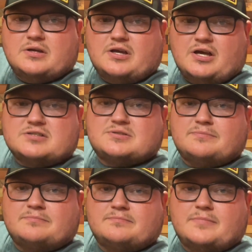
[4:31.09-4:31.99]

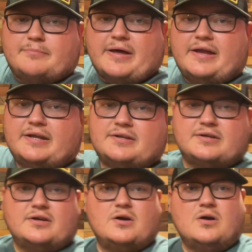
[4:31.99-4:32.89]
custom painted
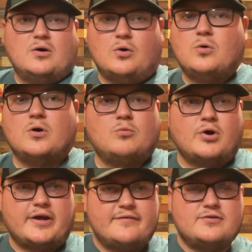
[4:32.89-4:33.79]
or
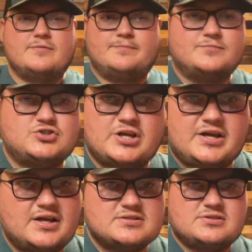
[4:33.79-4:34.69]
whatever
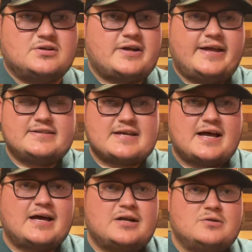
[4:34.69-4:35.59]
jigs or hand
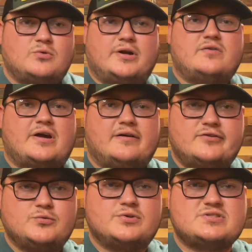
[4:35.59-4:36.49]
tied or whatever, however
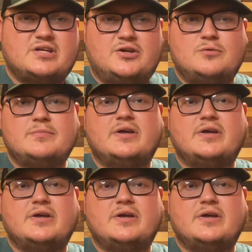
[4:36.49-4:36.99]
you want to send them.